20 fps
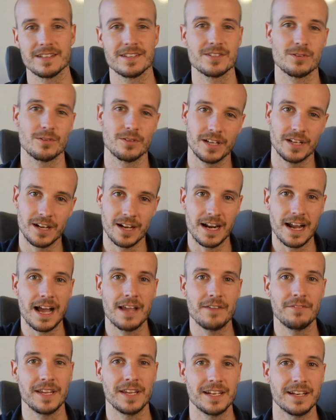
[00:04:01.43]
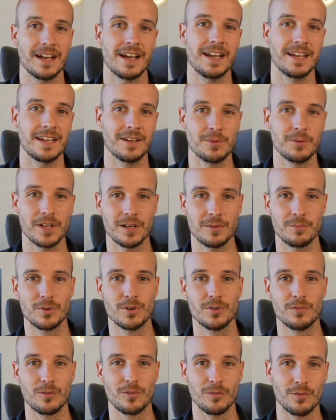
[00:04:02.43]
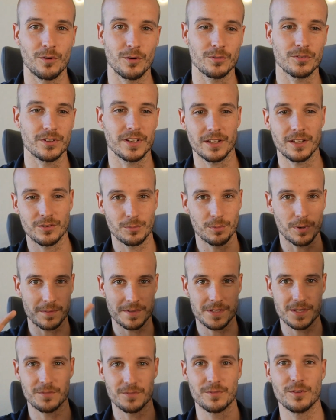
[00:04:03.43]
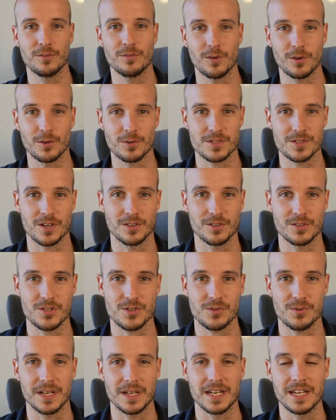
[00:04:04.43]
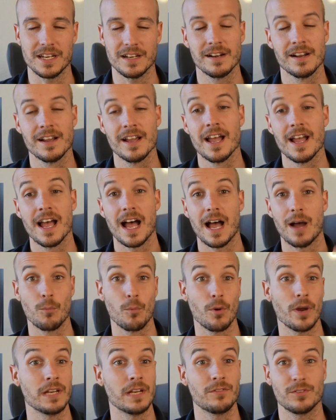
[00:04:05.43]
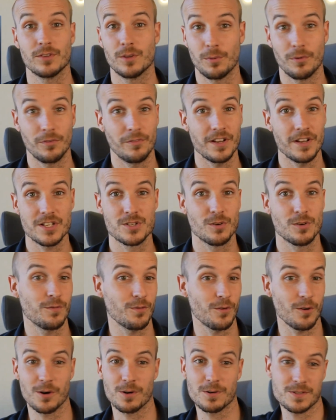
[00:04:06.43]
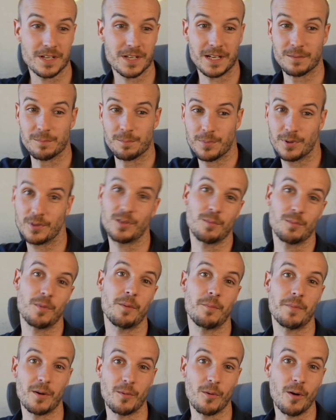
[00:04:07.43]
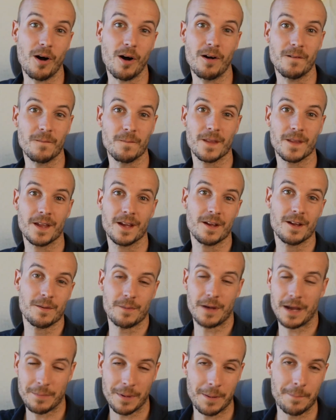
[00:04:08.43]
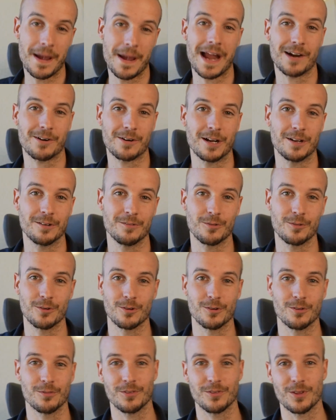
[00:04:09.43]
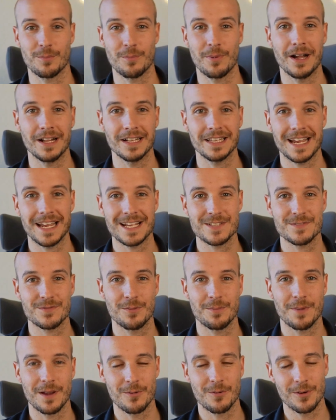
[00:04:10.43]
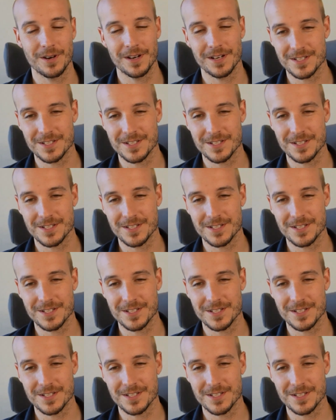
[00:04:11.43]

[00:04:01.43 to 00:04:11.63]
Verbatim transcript: So he got Ivy and I, and we got a beautiful photo together. You probably see a few photos on the screen here. I'm waiting for the professional photos so I can put them on my wall, on my background for, for the podcast, for my work.